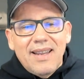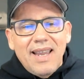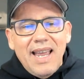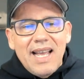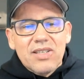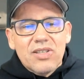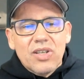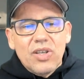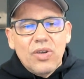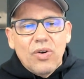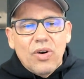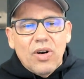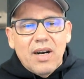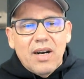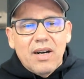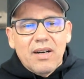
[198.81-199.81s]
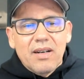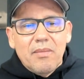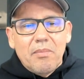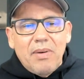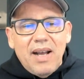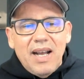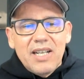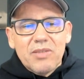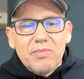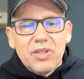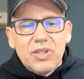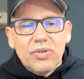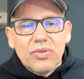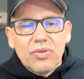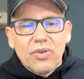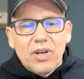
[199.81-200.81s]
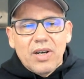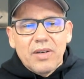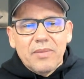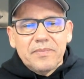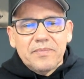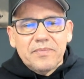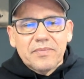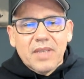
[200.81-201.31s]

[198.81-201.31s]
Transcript: as your bonds mature